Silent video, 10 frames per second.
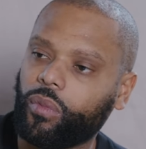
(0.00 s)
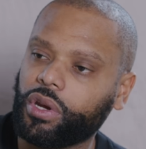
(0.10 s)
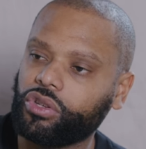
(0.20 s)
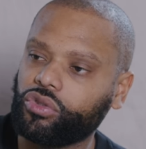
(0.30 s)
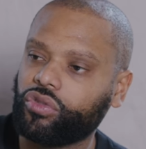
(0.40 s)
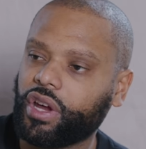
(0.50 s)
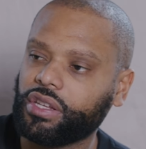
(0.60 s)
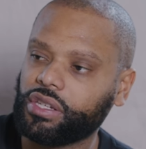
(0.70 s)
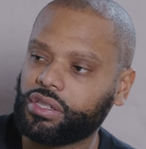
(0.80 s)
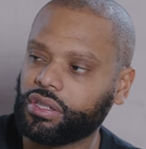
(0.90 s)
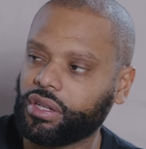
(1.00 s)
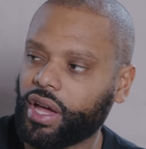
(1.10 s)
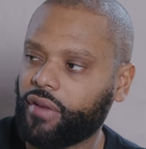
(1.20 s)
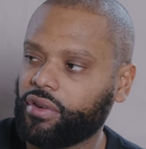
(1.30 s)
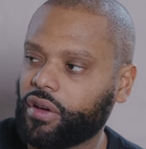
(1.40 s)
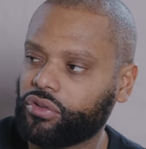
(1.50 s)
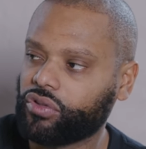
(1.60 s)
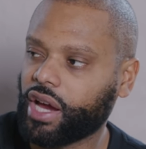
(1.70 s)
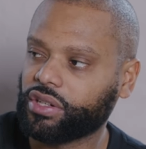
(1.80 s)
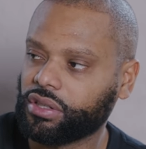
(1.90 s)
When did you transition to have enough
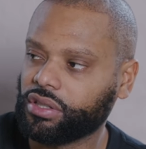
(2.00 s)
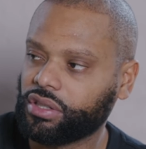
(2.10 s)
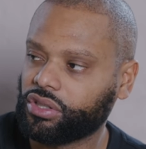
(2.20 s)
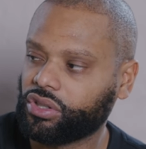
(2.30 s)
traction to